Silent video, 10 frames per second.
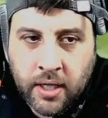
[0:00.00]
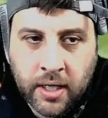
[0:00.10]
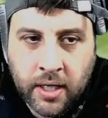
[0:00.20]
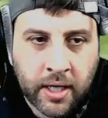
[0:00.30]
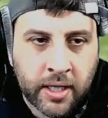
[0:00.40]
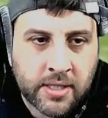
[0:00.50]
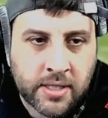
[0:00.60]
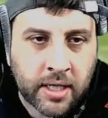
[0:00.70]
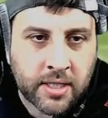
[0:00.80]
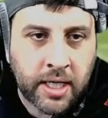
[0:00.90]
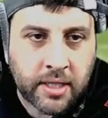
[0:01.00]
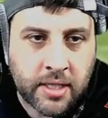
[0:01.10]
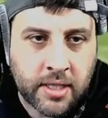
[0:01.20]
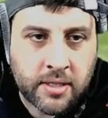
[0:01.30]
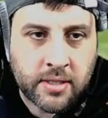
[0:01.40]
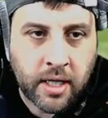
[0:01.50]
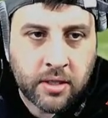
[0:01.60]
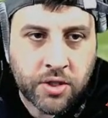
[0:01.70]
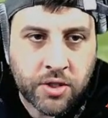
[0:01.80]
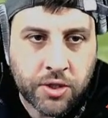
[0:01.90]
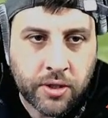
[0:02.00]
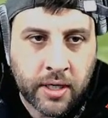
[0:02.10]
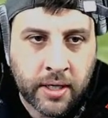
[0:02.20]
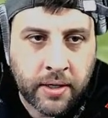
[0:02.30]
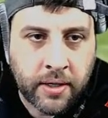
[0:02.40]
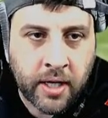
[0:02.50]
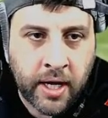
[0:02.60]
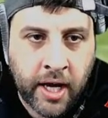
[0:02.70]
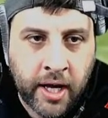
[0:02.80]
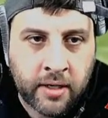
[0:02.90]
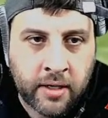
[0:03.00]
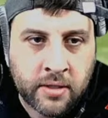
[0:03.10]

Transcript: as that's kicked into touch, and